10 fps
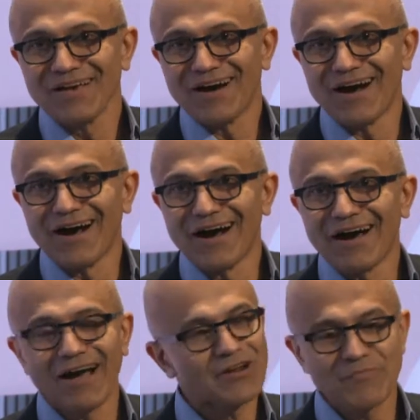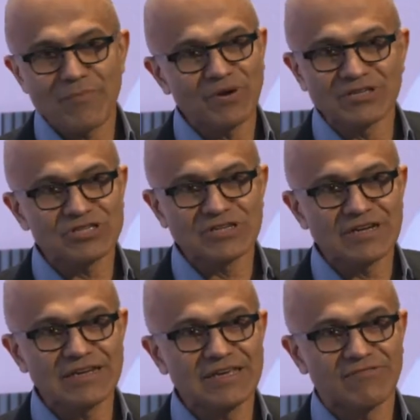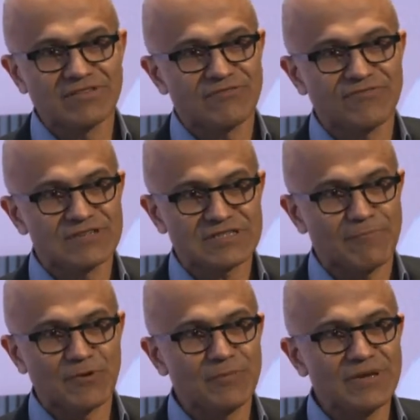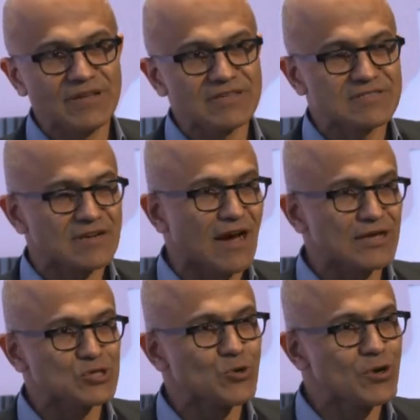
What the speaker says: I remember distinctly even the first couple of meetings that Hasso